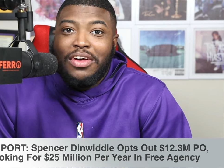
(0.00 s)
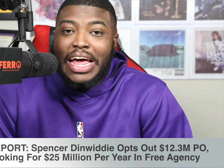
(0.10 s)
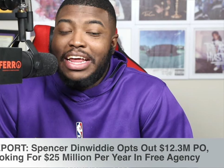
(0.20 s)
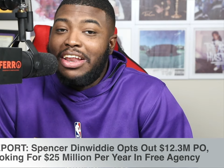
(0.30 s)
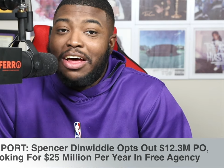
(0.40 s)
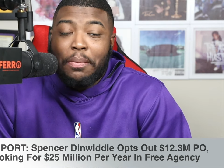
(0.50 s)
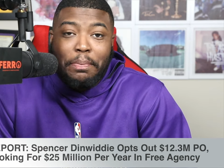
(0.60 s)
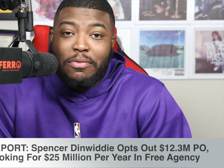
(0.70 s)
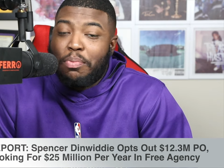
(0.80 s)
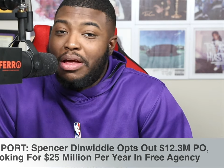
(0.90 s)
And look,
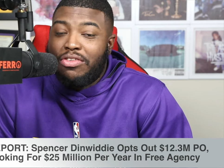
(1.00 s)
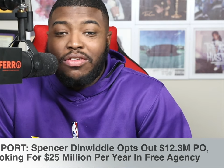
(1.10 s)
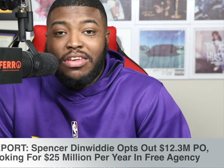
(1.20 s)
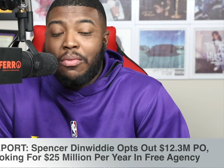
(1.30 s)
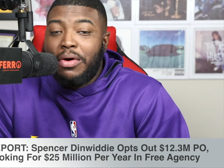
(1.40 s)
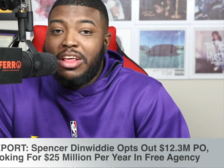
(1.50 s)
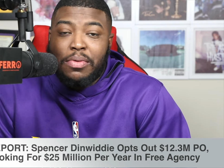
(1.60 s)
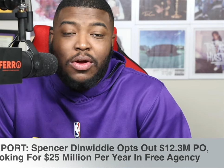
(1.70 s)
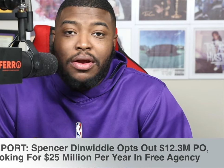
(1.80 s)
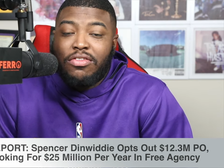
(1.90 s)
Spencer Dinwiddie's
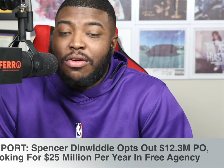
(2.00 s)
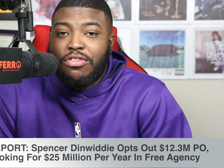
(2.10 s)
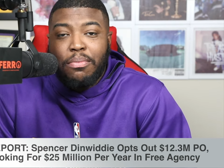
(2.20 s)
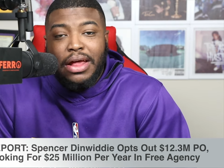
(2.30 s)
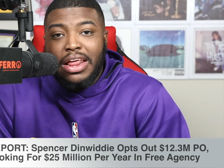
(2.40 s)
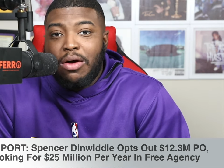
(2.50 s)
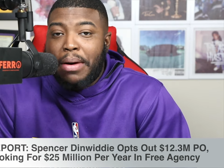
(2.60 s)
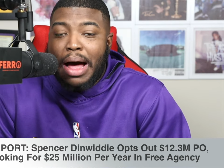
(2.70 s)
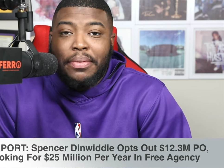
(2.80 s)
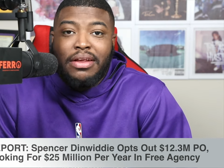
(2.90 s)
been on his social media
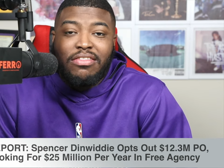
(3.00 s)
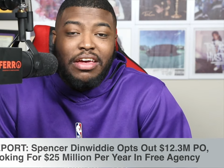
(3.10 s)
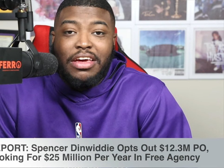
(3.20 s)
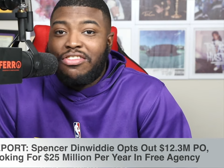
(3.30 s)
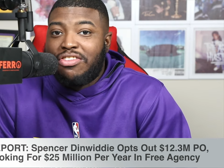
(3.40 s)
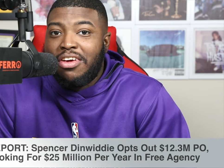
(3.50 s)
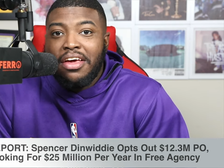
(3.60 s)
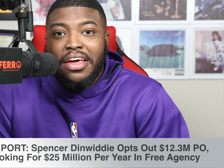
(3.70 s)
popping his ish.